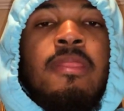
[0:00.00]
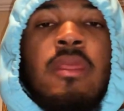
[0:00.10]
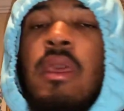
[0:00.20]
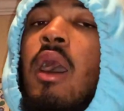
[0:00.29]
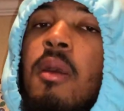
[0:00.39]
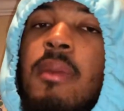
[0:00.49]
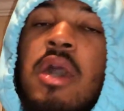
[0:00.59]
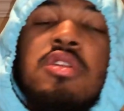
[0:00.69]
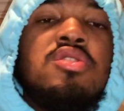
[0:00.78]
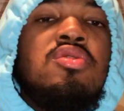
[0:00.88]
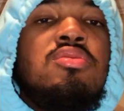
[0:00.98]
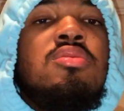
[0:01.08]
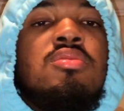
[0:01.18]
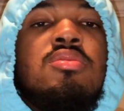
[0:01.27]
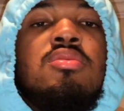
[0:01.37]
Y'all matter too.
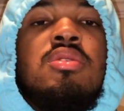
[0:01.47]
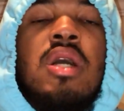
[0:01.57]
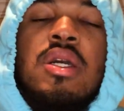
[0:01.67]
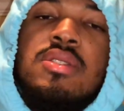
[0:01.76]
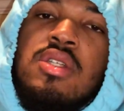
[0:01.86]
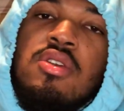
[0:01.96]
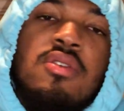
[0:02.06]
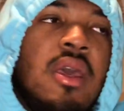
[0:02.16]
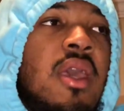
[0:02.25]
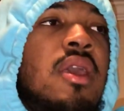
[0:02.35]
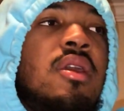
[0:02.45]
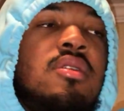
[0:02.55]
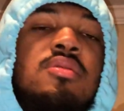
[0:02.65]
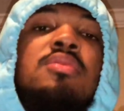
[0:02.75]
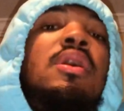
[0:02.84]
Y'all deserve. Hey,
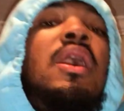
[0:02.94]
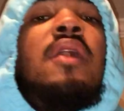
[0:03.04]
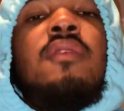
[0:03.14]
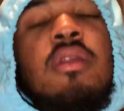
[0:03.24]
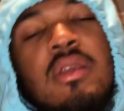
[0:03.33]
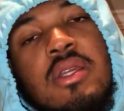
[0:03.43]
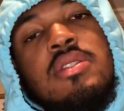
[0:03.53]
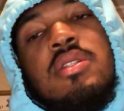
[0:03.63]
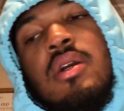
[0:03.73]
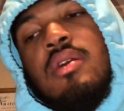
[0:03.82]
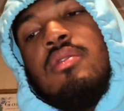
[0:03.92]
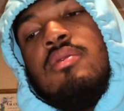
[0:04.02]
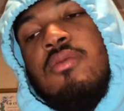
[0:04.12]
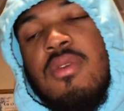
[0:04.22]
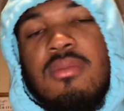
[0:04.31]
I have nothing against y'all.
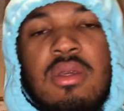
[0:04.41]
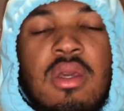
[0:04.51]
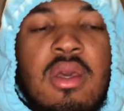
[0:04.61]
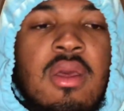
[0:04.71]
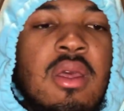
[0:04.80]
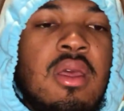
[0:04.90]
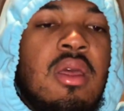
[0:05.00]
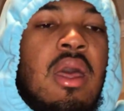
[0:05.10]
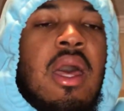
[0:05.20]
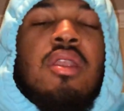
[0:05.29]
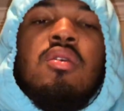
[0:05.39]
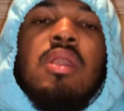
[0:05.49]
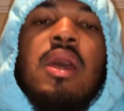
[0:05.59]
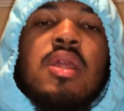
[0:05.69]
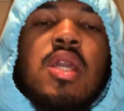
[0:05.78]
You feel me? I know a
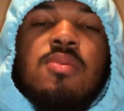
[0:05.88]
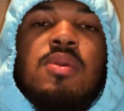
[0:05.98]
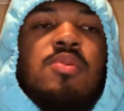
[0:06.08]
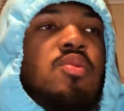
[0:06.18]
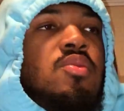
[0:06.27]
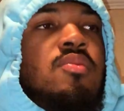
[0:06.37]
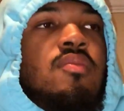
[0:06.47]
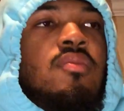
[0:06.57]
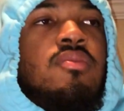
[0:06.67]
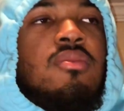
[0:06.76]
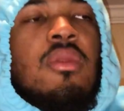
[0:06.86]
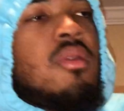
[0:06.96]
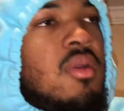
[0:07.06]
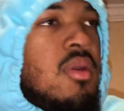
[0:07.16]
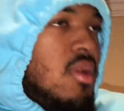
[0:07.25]
lot of gay people.
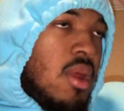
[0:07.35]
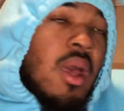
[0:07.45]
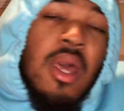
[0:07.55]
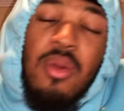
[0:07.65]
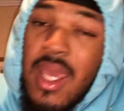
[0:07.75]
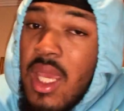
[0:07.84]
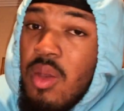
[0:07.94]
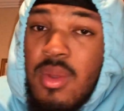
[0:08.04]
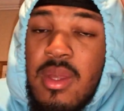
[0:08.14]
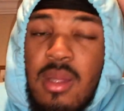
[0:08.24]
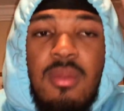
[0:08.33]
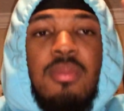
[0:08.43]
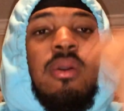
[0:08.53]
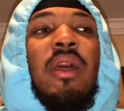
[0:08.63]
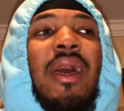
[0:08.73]
I don't hang with them,
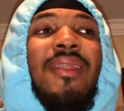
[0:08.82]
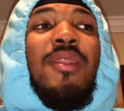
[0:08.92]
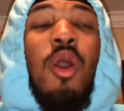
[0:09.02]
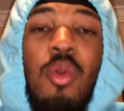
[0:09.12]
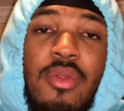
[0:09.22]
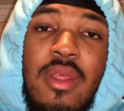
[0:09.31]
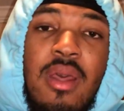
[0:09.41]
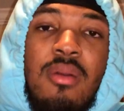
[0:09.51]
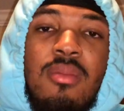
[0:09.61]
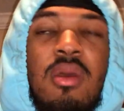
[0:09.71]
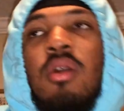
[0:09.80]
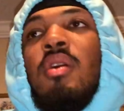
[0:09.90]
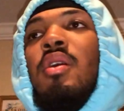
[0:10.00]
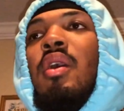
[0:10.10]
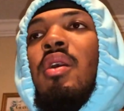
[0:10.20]
but I know them,
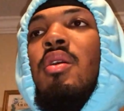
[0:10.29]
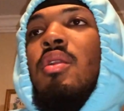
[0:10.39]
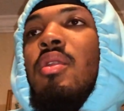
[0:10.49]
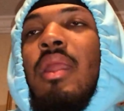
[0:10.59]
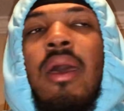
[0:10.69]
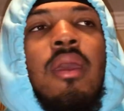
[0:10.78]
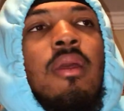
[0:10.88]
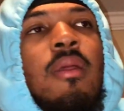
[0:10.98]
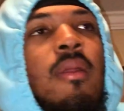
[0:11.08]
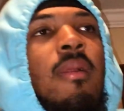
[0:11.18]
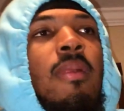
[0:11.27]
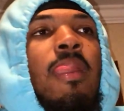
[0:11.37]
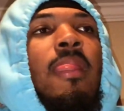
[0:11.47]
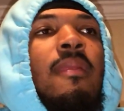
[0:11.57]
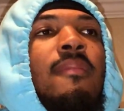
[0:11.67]
and like,
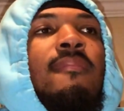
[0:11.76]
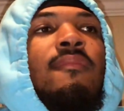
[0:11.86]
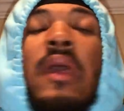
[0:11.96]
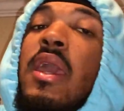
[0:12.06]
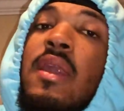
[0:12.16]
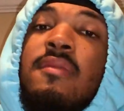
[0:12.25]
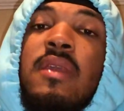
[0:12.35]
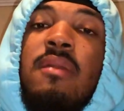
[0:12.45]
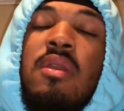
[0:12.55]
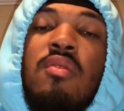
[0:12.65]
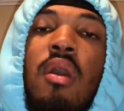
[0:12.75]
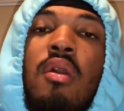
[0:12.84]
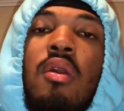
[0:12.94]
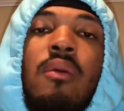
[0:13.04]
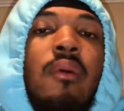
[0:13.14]
they ain't never did me
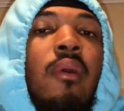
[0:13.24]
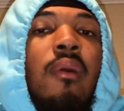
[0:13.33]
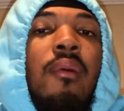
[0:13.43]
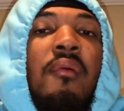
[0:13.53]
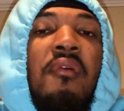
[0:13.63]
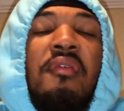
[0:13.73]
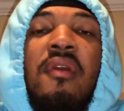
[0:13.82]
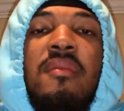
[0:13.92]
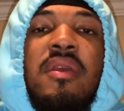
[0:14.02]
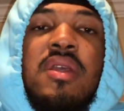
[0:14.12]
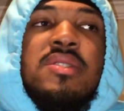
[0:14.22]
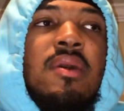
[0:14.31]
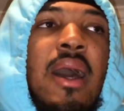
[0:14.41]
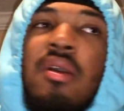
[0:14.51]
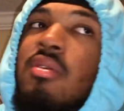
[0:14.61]
wrong. You feel me?
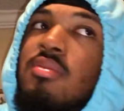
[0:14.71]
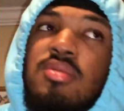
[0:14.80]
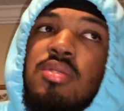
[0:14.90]
So I don't.